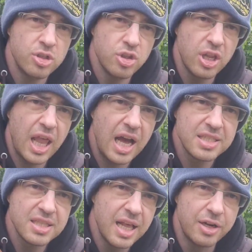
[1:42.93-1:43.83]
So the
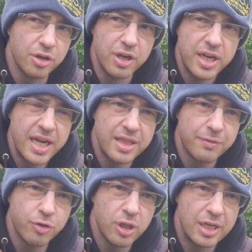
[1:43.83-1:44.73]
last letter
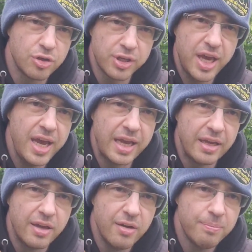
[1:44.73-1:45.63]
in the fertilizer,
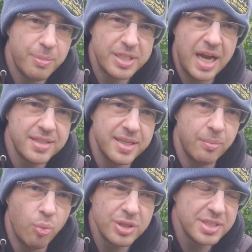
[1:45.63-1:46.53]
K,
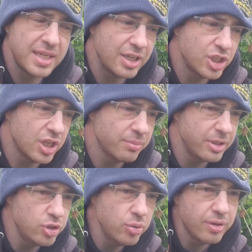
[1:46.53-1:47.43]
potassium. What is this actually going
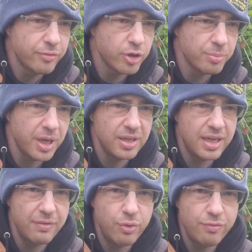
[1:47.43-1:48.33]
to be doing for your
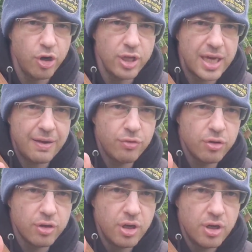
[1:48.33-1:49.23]
plant if we've already
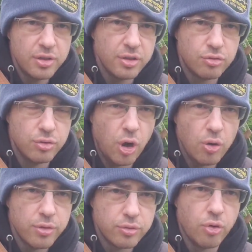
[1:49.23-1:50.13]
covered the
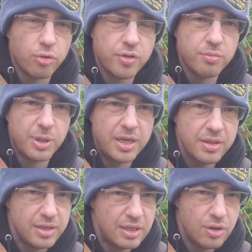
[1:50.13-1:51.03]
growth of the
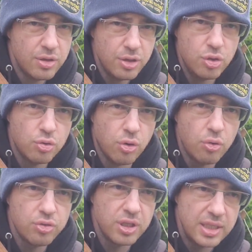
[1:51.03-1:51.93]
plant, the new
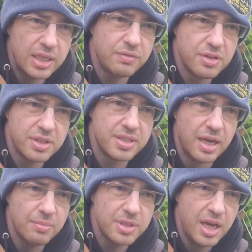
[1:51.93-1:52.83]
growth, the leaves and the
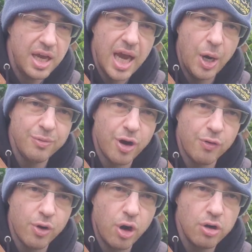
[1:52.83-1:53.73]
stems, and we've
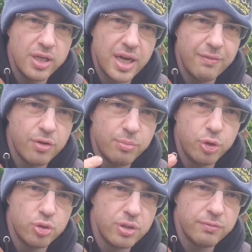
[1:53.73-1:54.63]
already covered
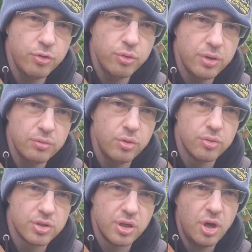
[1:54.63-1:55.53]
producing fruit and
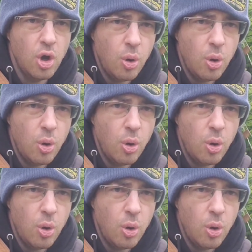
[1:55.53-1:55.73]
roots?